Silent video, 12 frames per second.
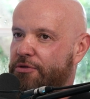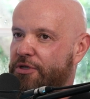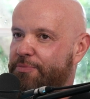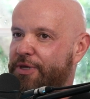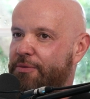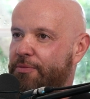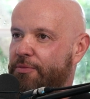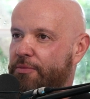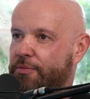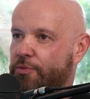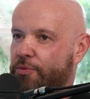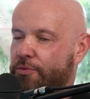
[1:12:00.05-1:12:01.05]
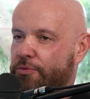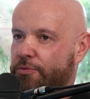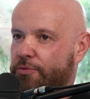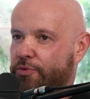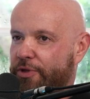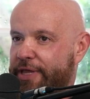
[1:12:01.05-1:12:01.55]
to be
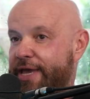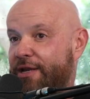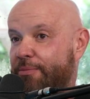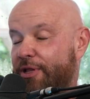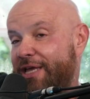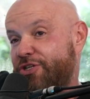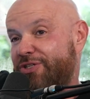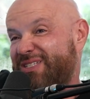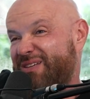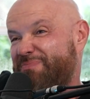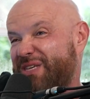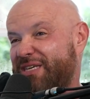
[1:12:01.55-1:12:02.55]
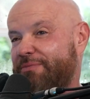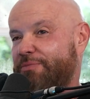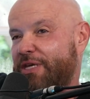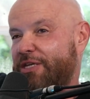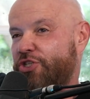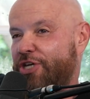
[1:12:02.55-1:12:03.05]
relatable and just to be
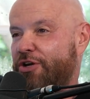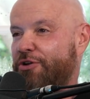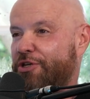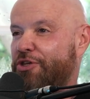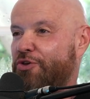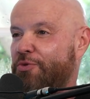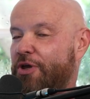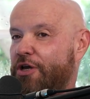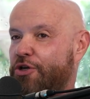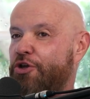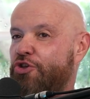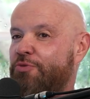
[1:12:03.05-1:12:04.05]
in general a good